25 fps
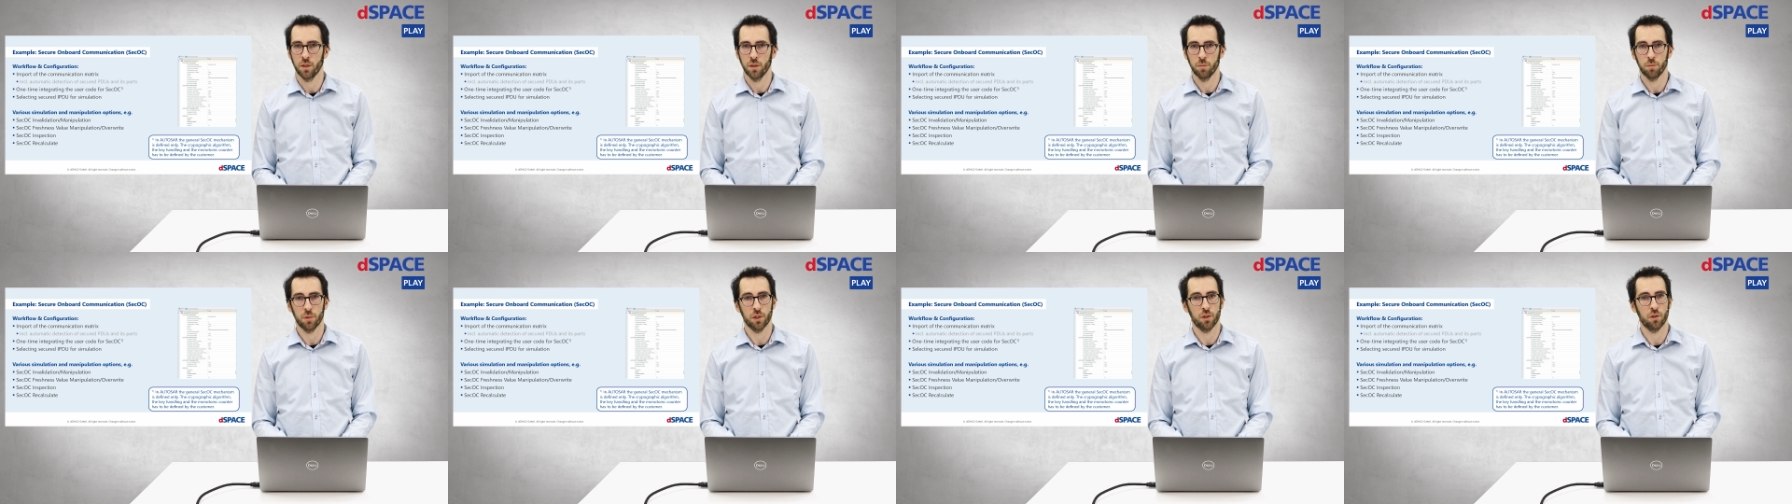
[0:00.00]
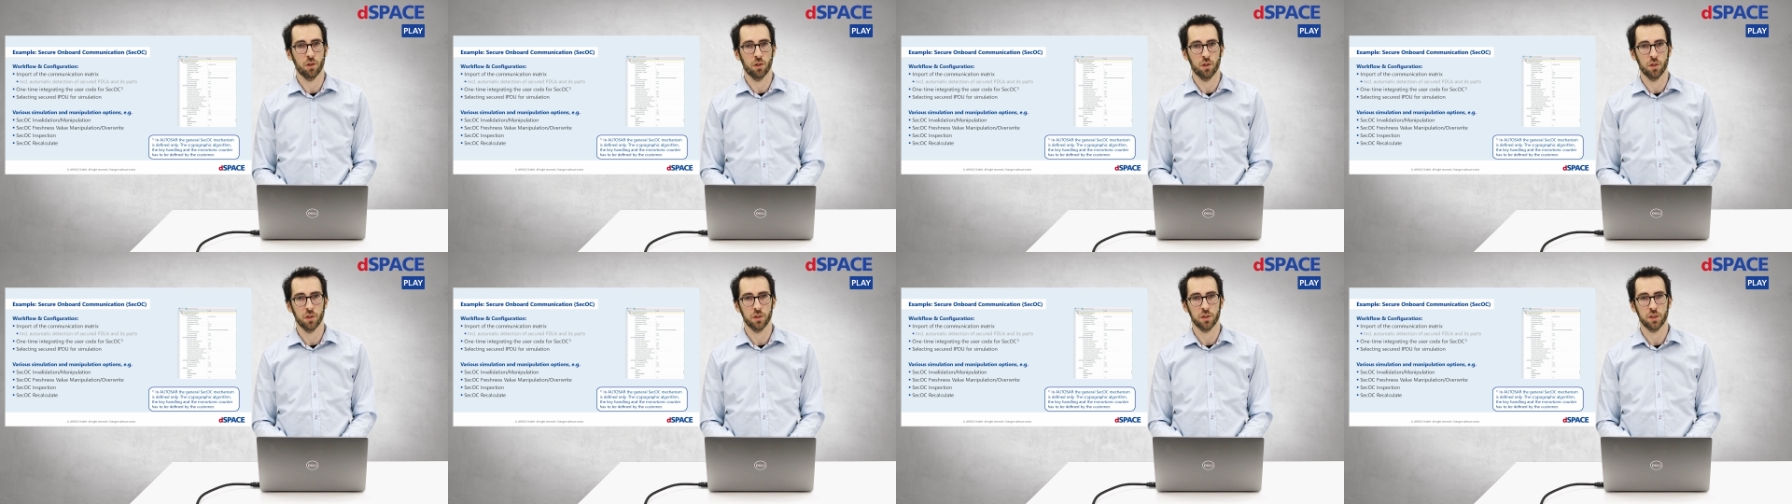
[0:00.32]

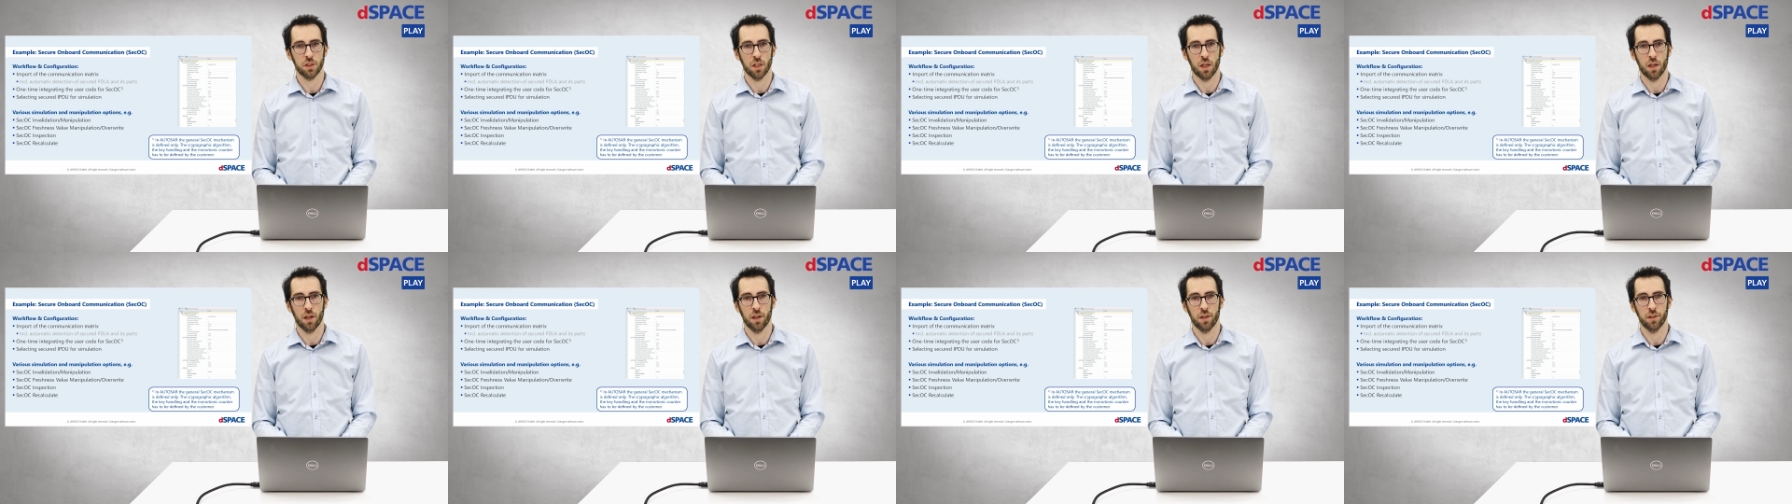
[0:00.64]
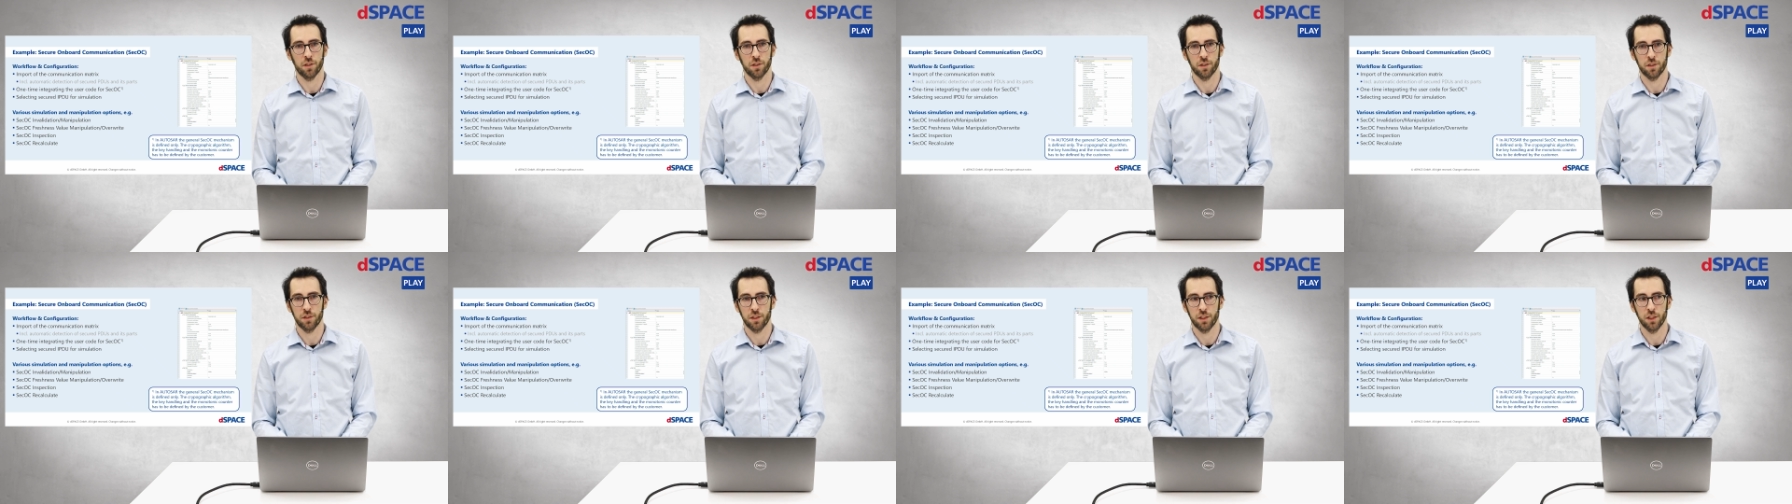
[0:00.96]
because uh,
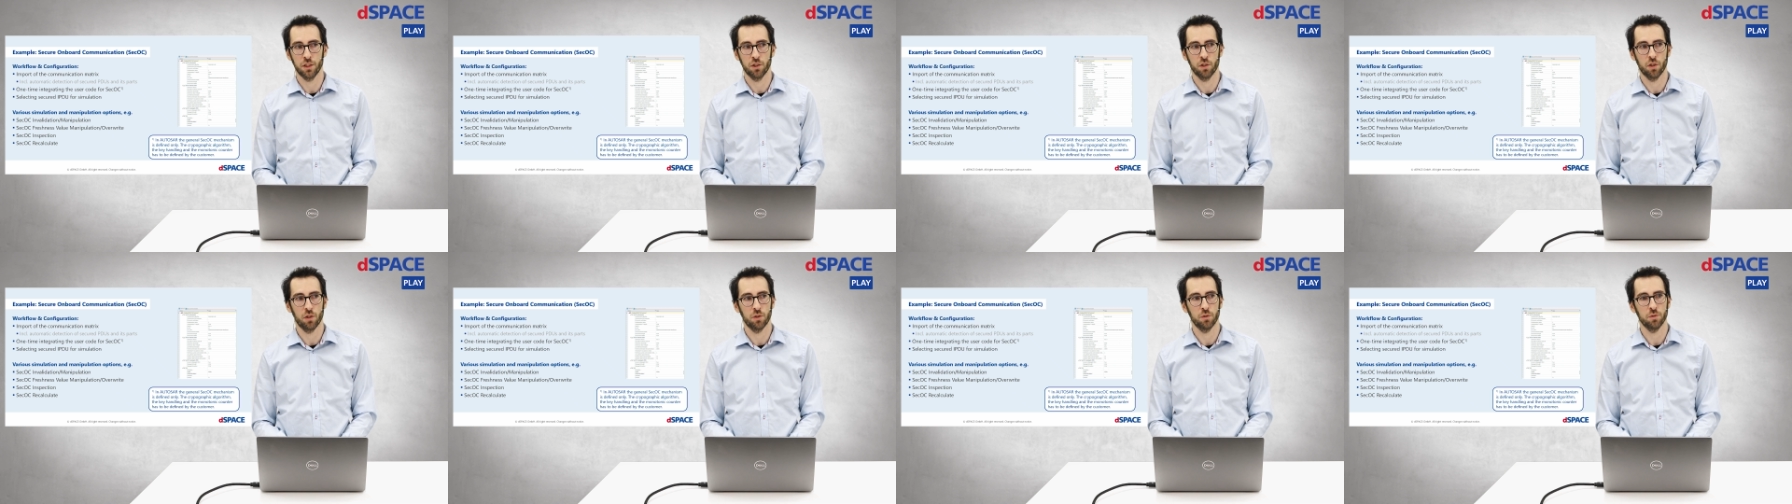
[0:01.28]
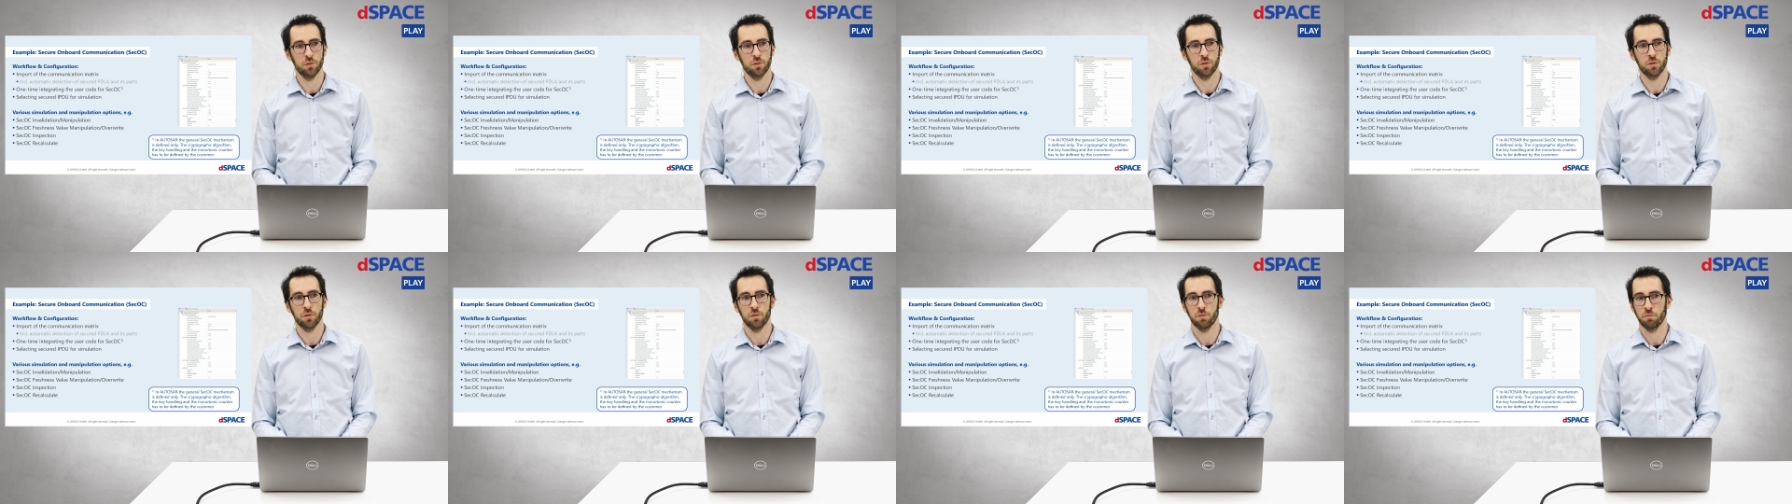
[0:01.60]
the C
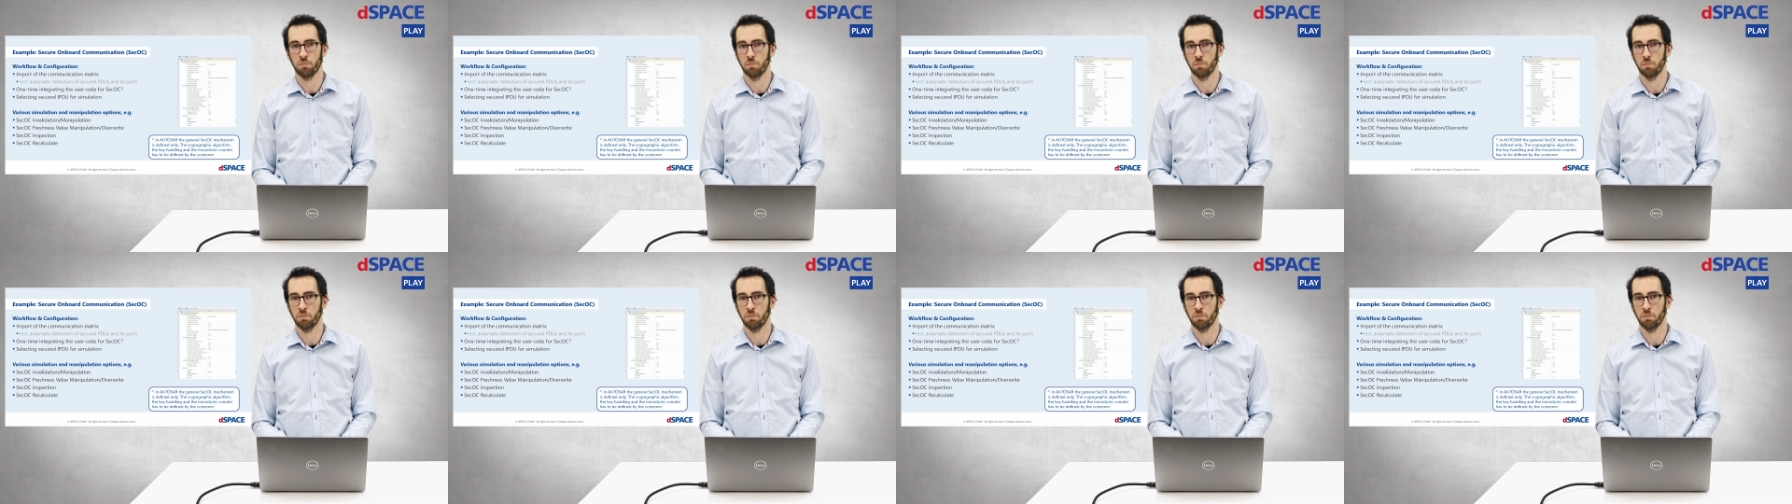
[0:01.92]
code